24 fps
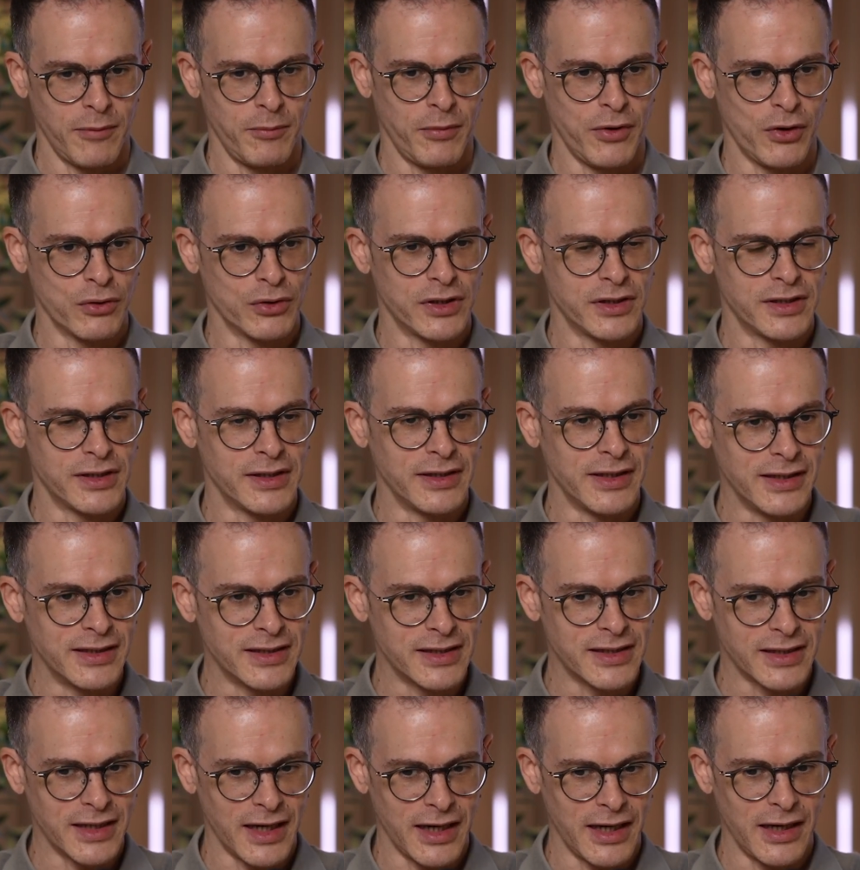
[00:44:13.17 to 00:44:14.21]
because it
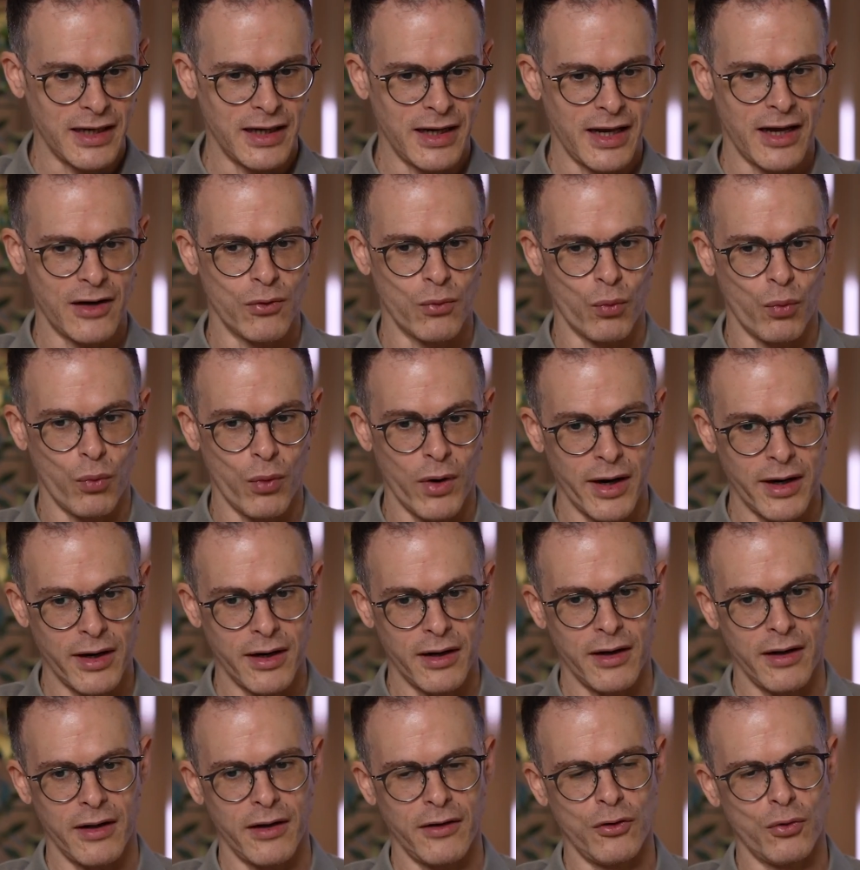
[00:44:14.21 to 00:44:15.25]
needs scale, and
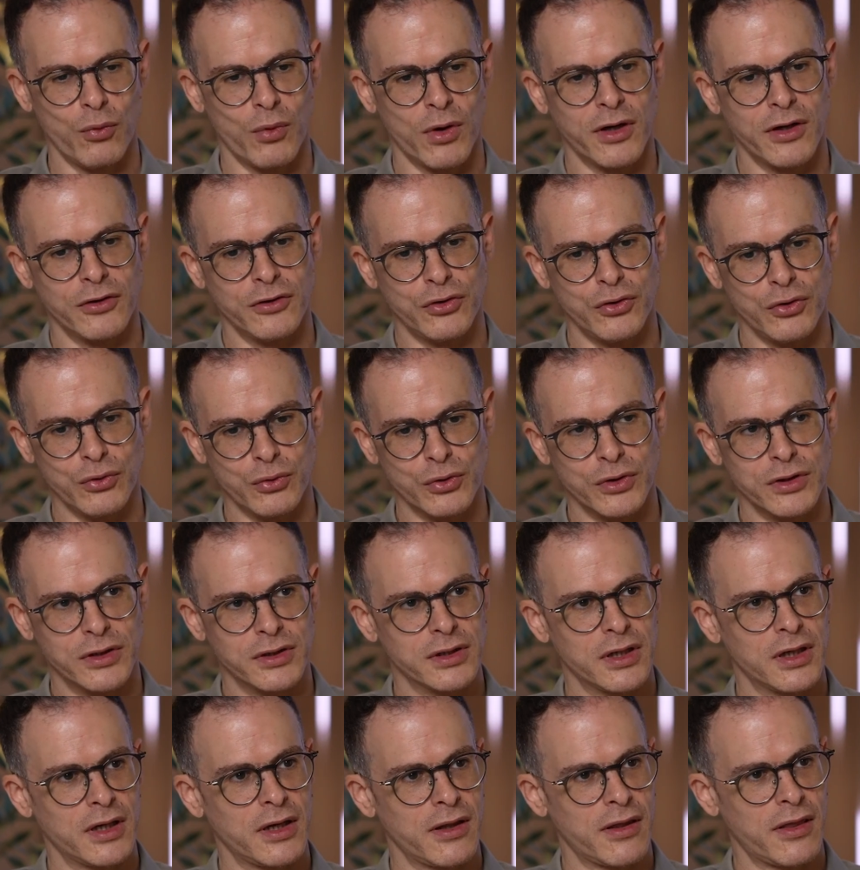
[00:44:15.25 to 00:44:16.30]
when you want to use
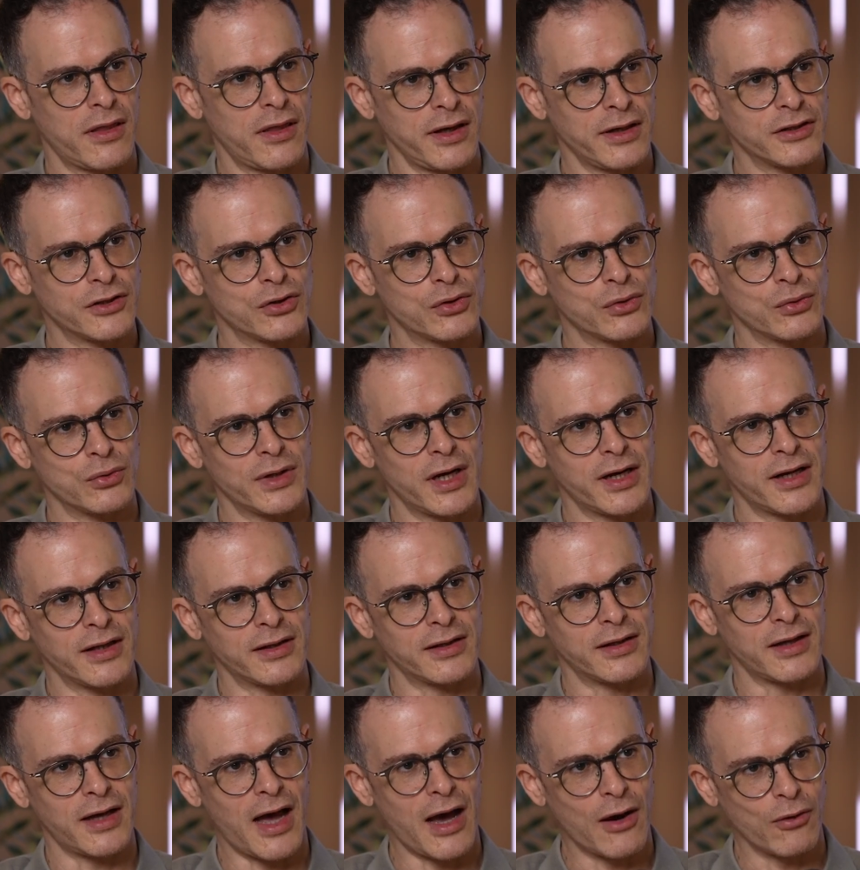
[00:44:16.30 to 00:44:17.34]
things to get
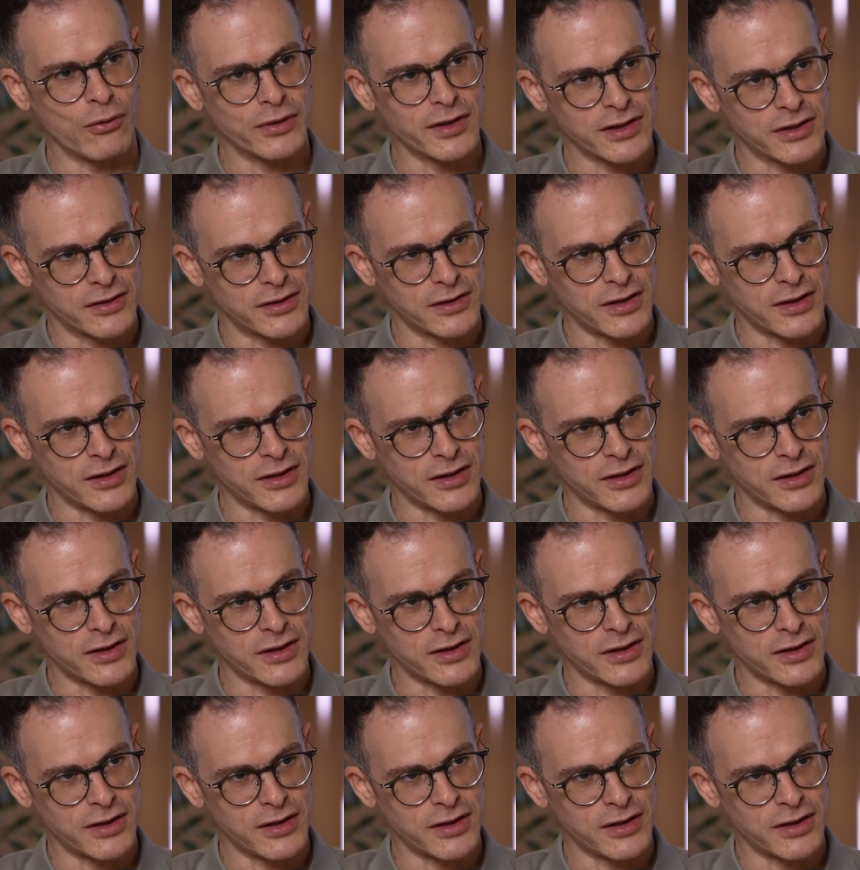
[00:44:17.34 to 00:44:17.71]
it out